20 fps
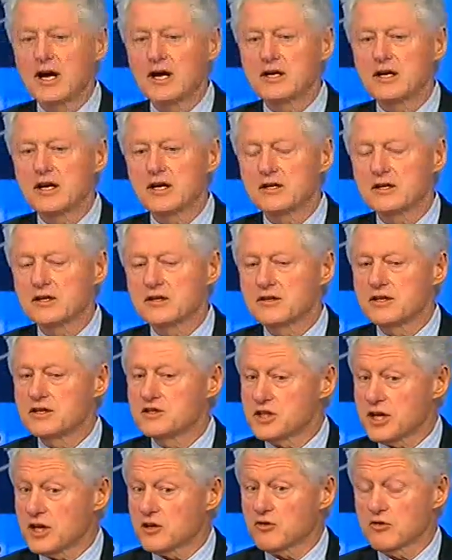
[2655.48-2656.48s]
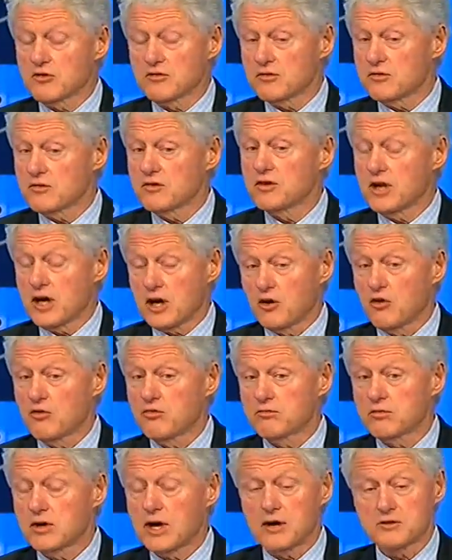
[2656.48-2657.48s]
In general,
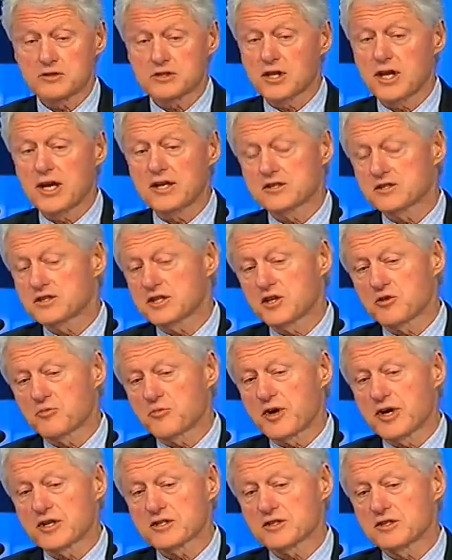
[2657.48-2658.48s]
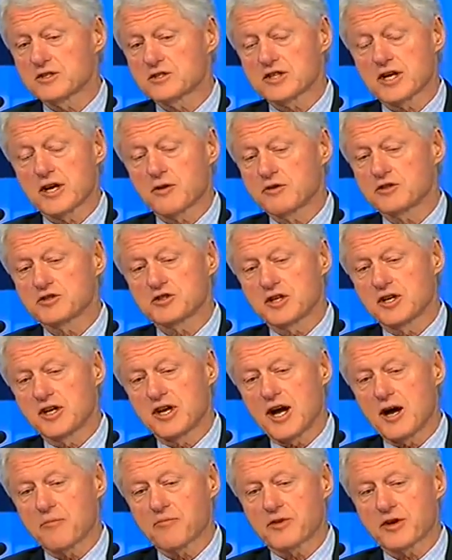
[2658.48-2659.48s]
no. I was glad to see the President say we should
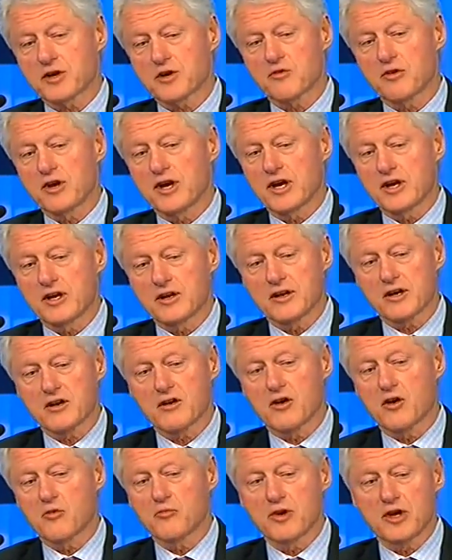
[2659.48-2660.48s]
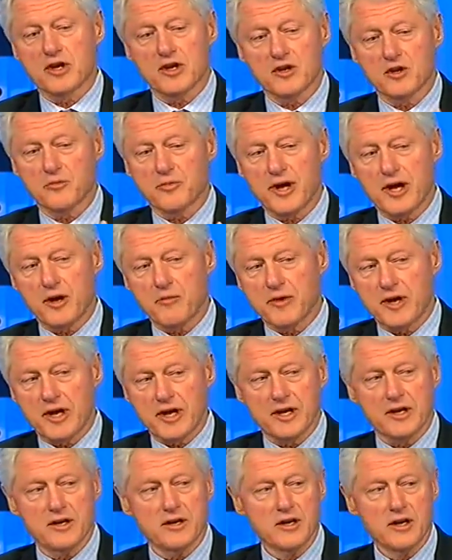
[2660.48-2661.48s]
adopt the Korean and the Colombian and the
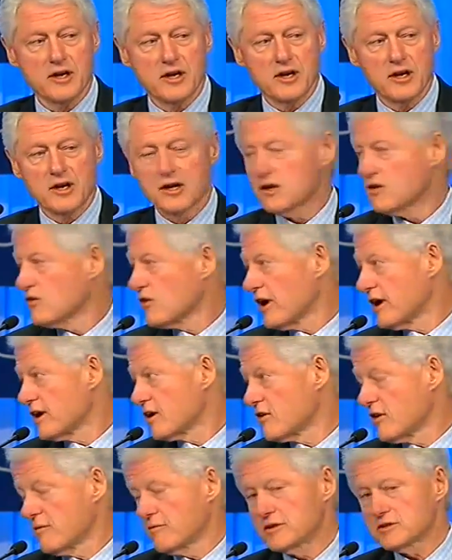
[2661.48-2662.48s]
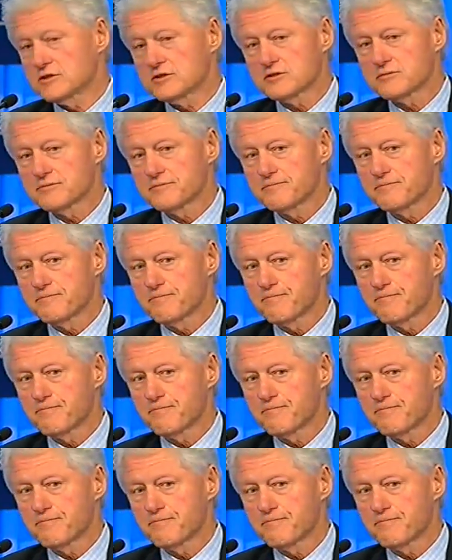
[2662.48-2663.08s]
Panamanian trade agreements.